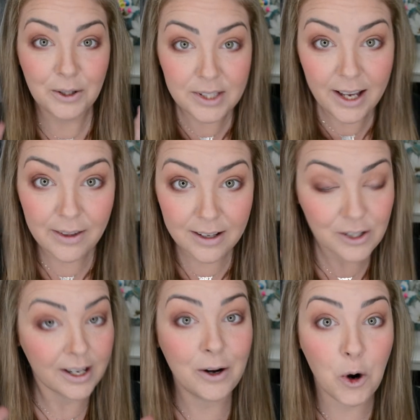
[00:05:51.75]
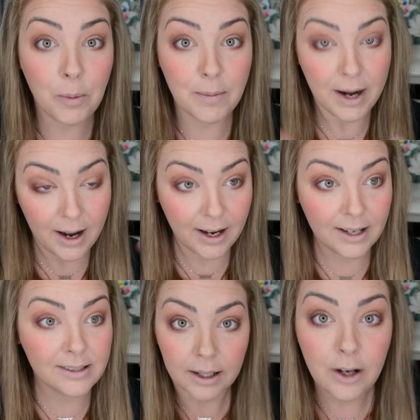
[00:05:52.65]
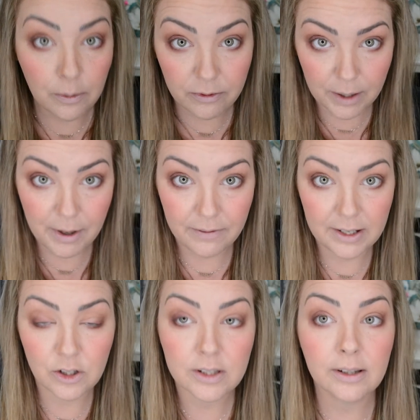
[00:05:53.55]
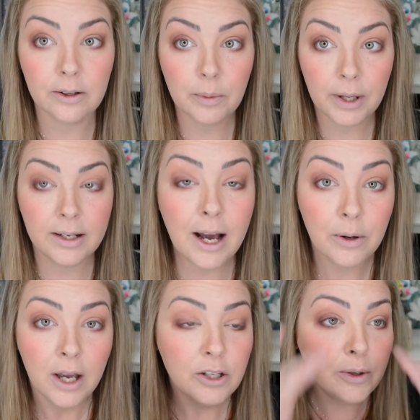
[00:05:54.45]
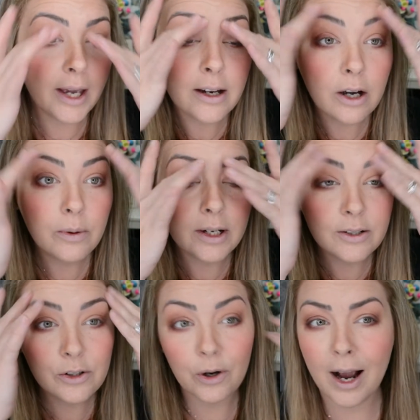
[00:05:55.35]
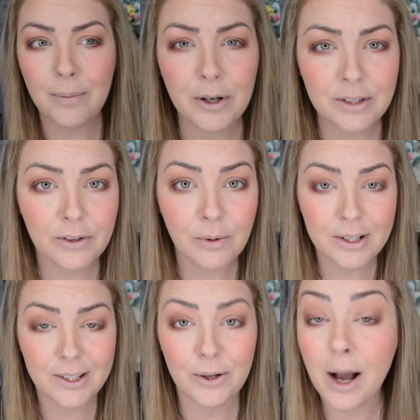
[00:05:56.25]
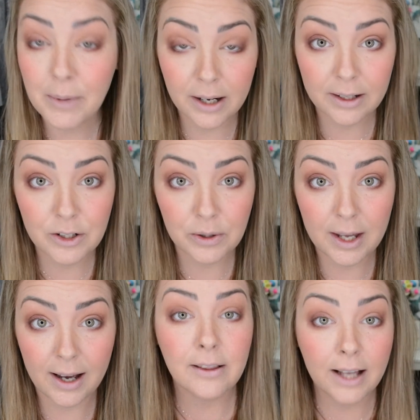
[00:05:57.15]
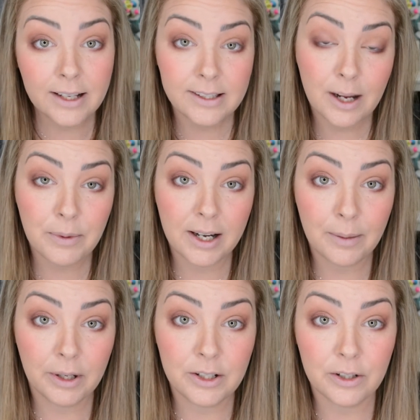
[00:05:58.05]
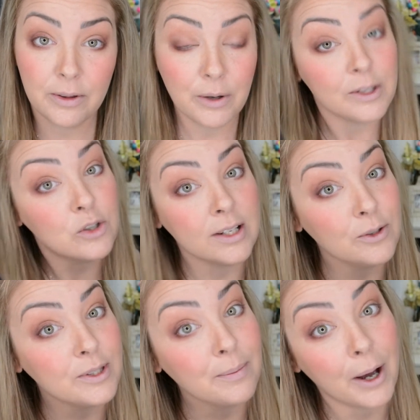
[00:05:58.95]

See how that just kind of opened my eyes and helped frame my face just a little bit. Now, you can go in and do your eyebrows if you want to. I'm not going to do that. The last step that I am going to do though is translucent